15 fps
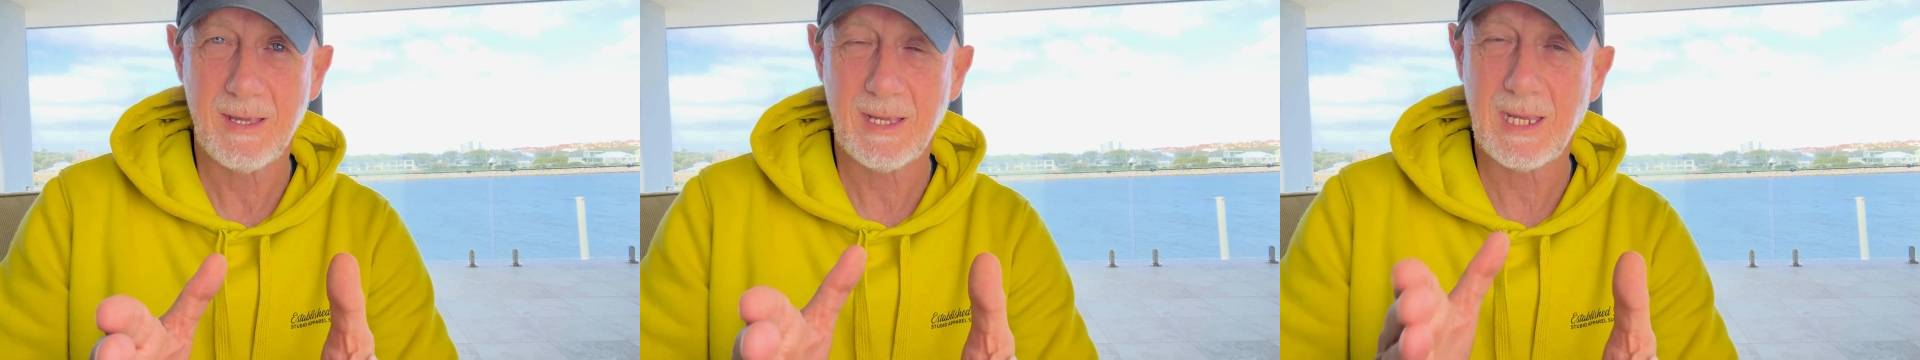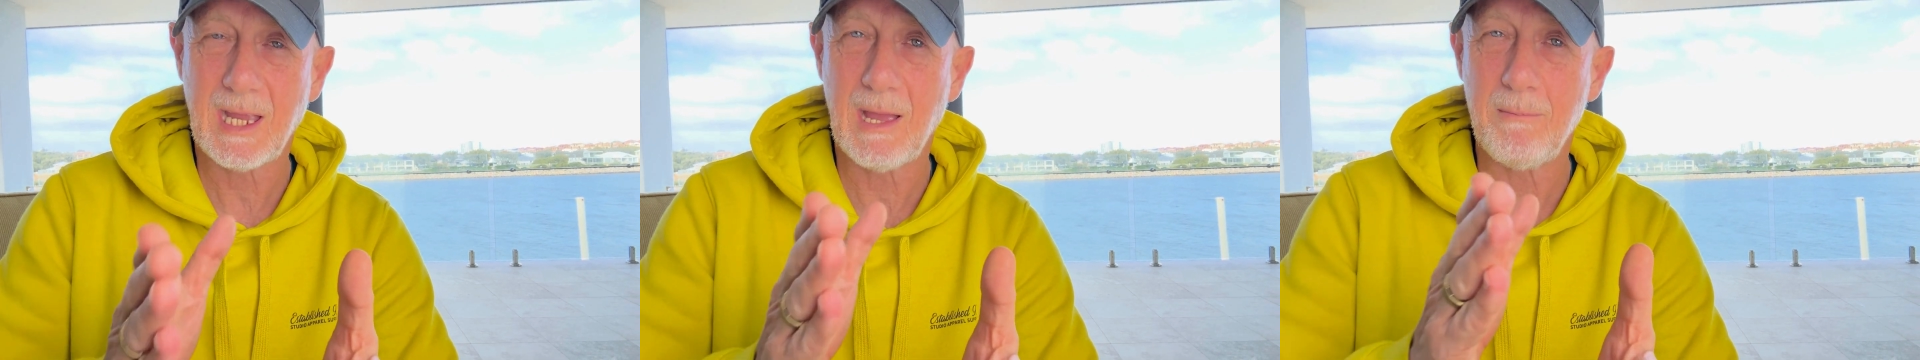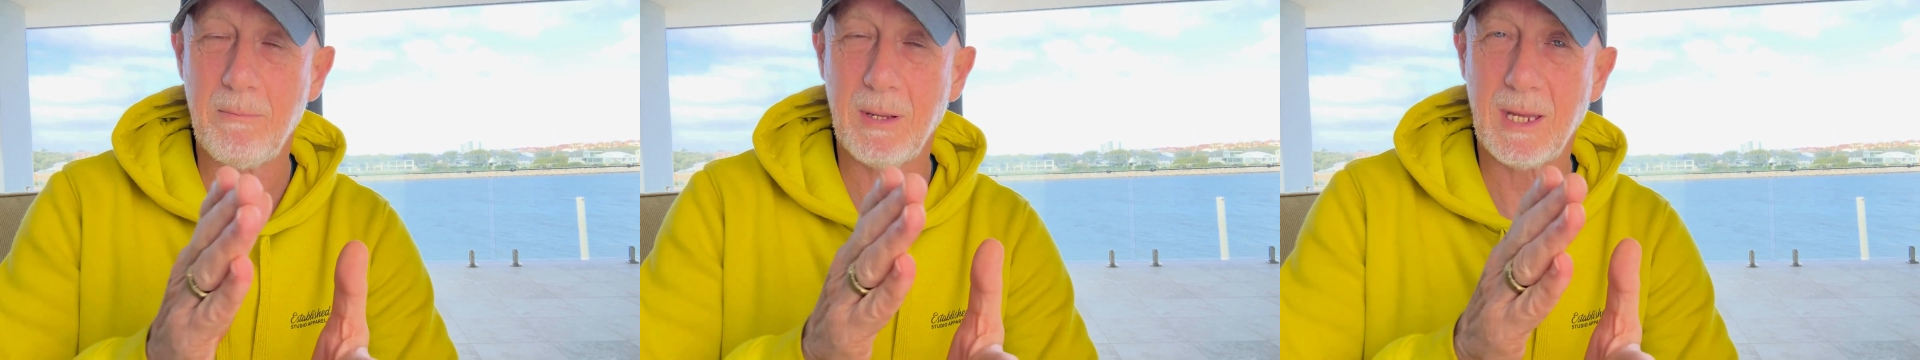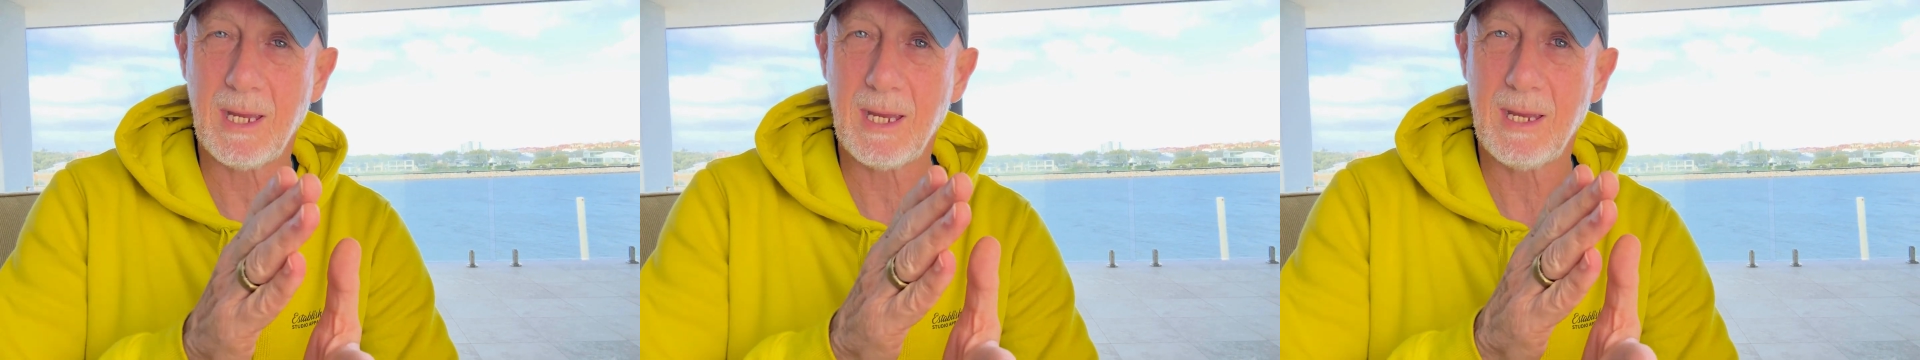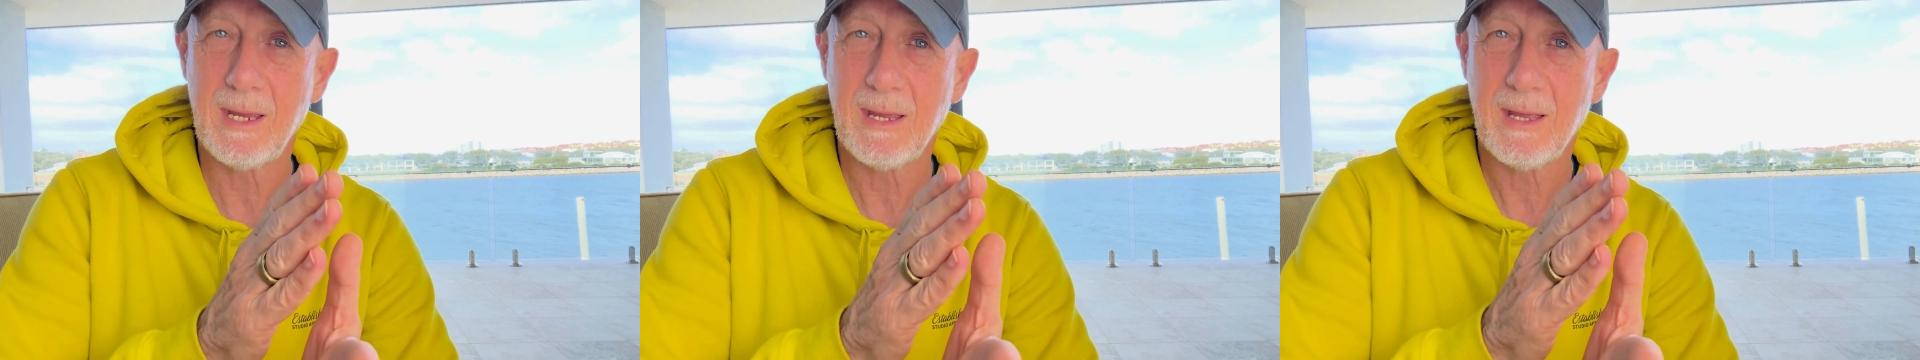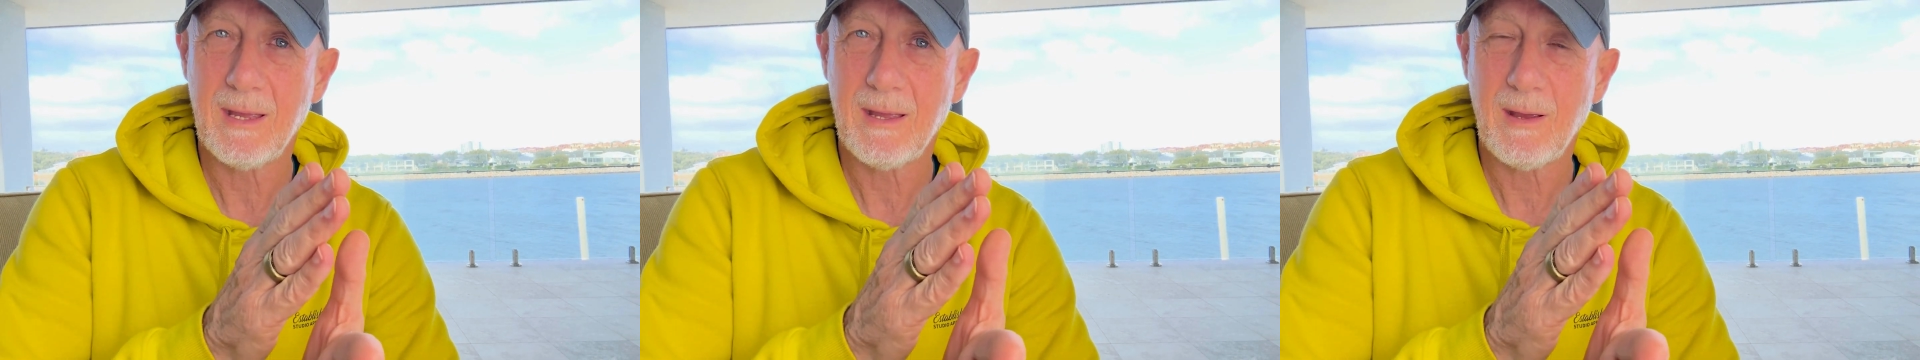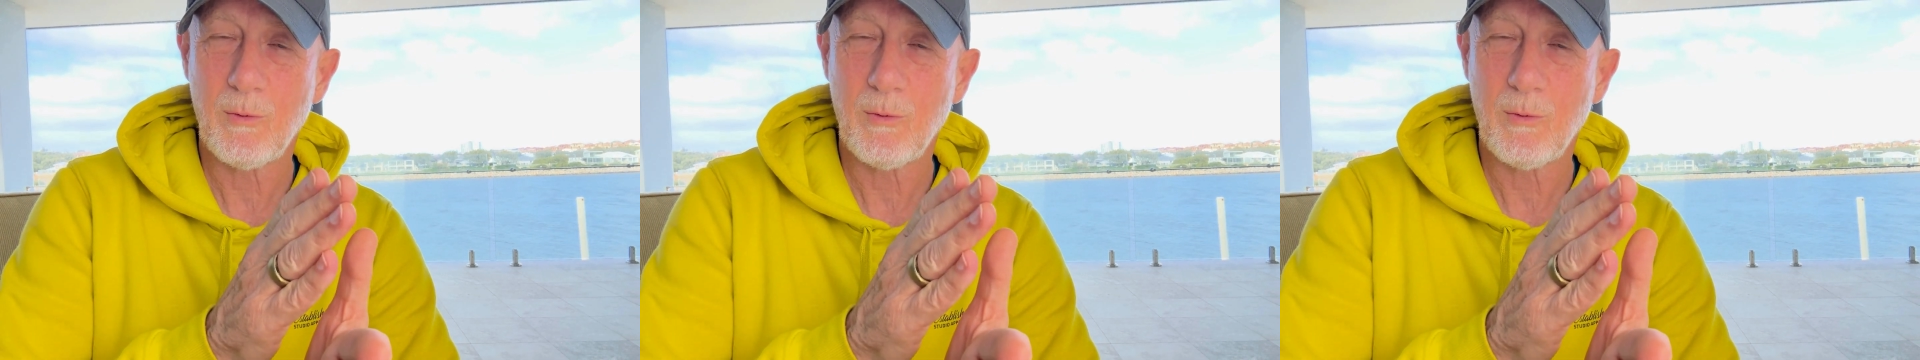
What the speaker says: can be